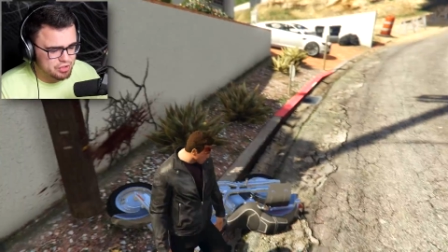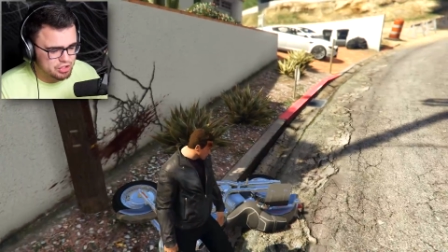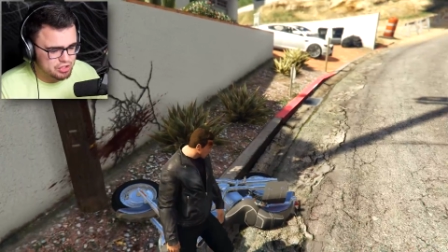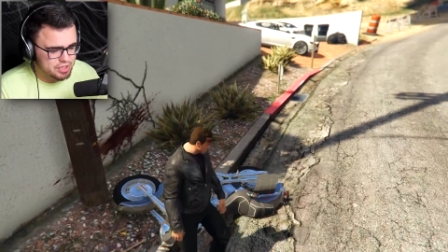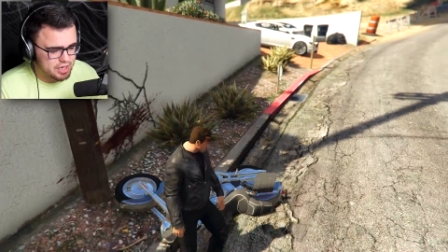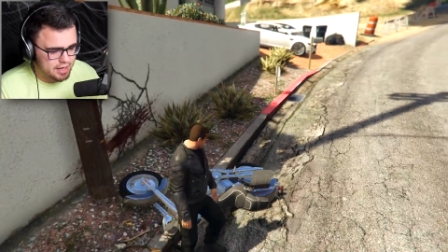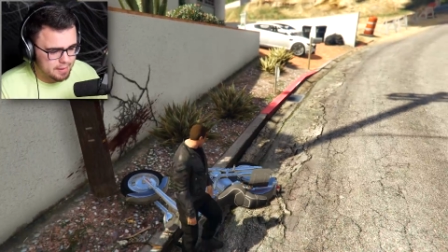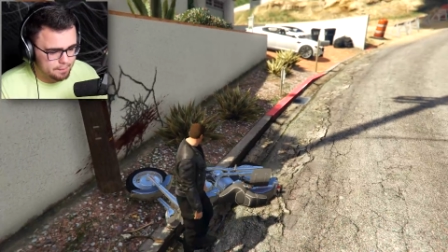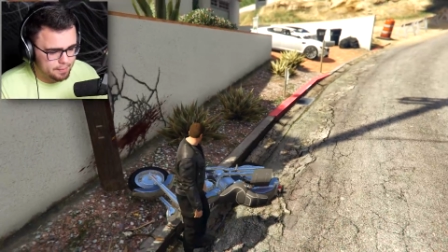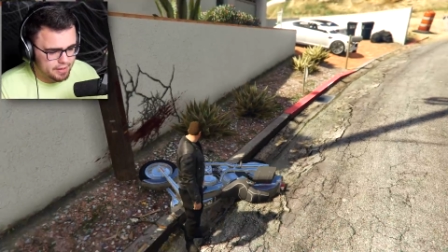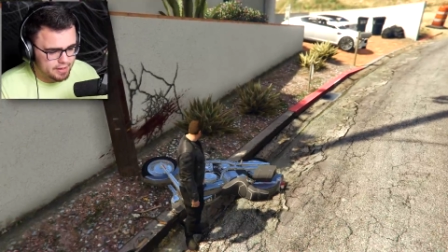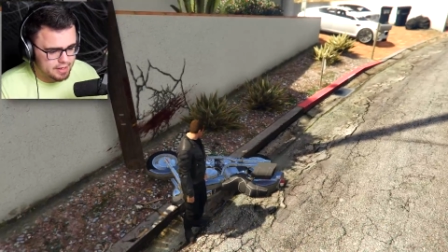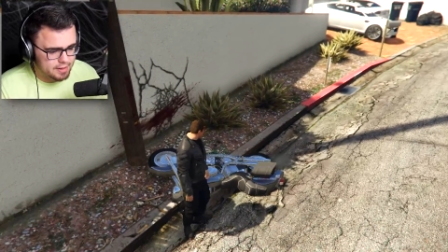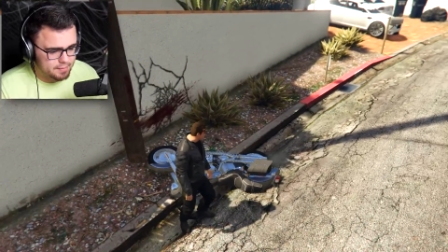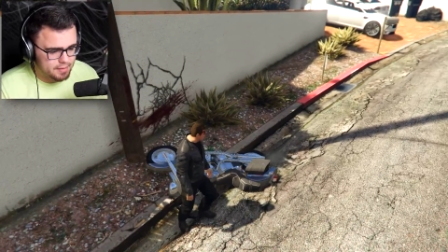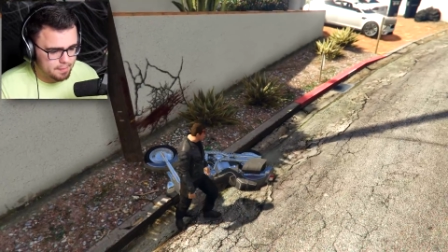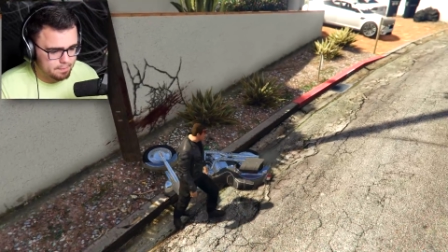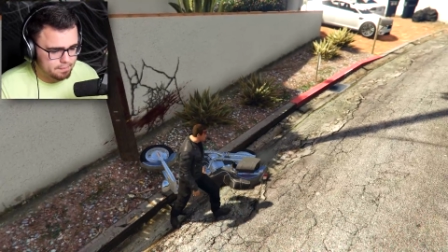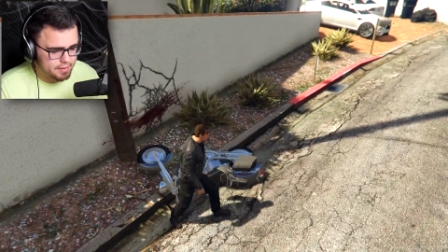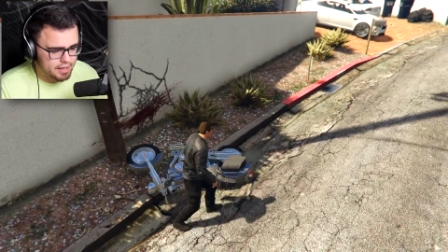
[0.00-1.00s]
just trying to pick up
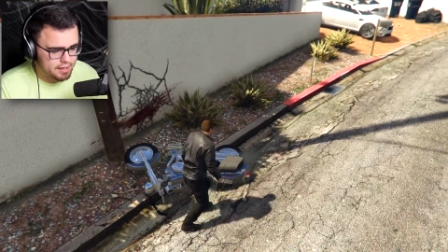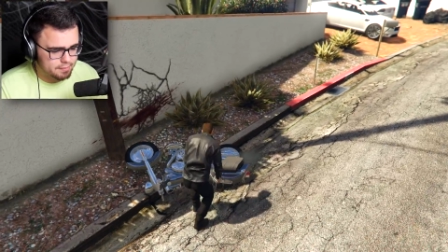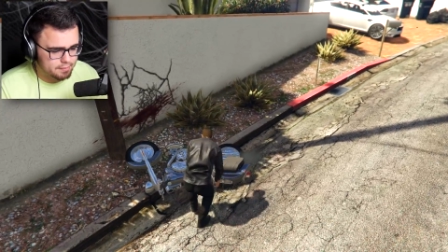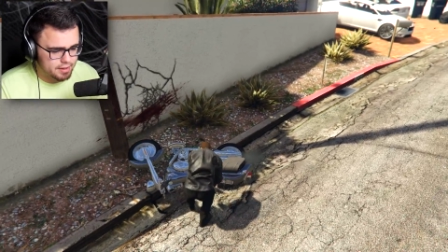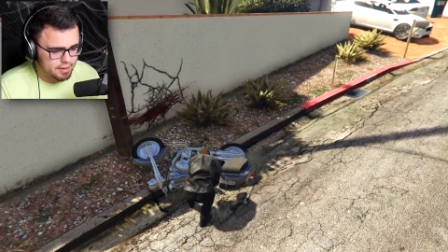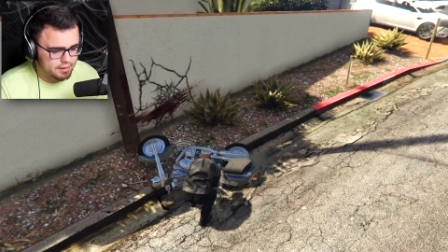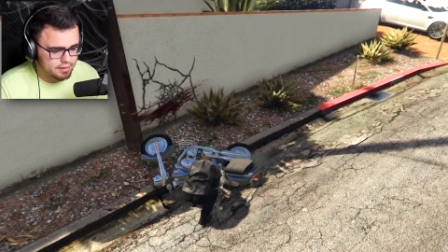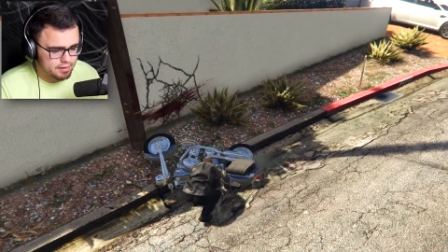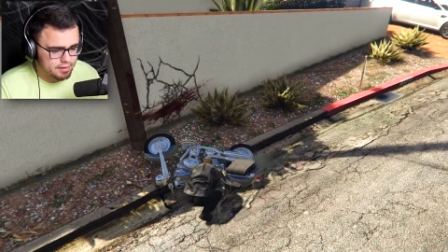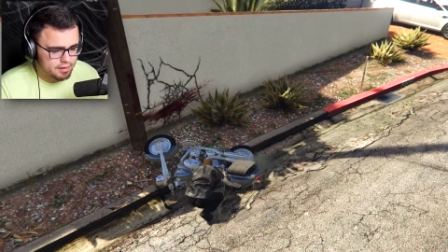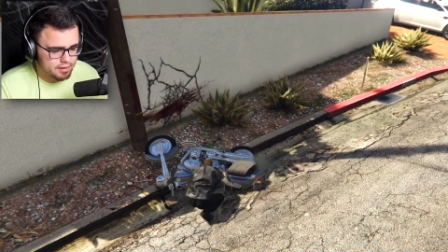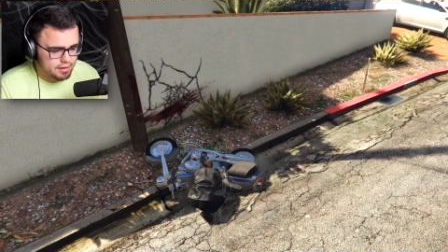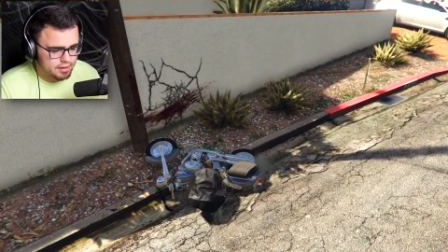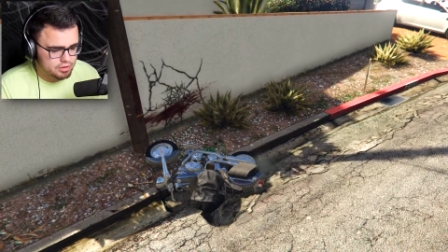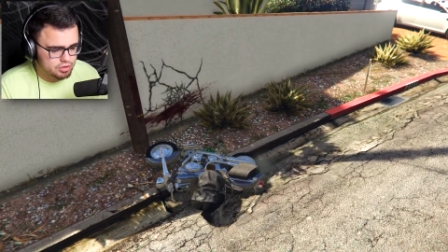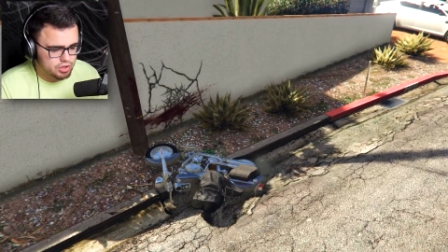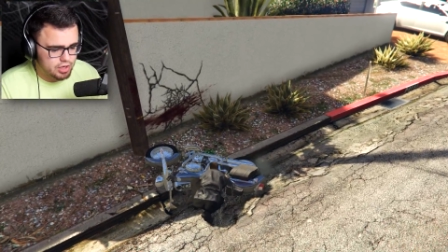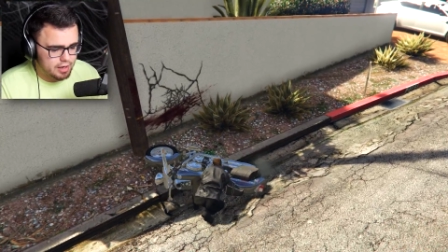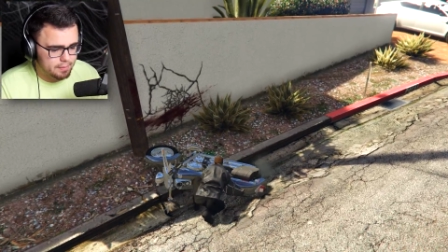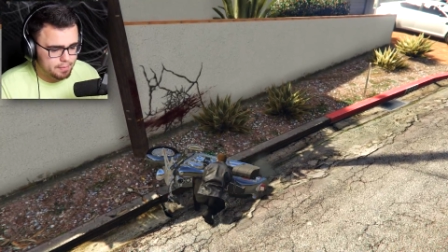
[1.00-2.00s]
my bike, man.
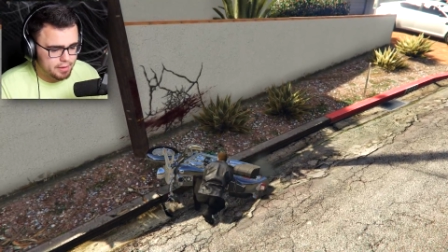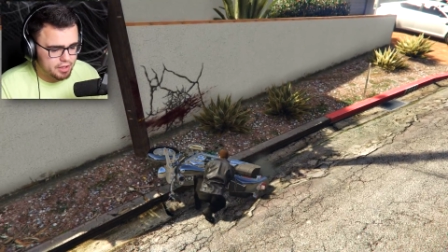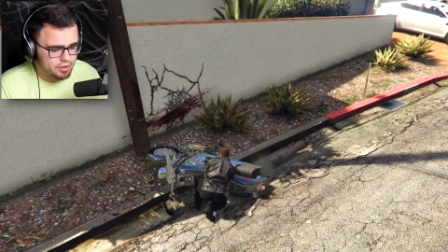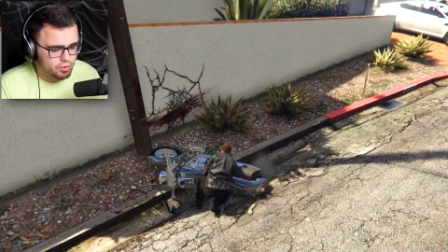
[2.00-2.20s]
trying to be a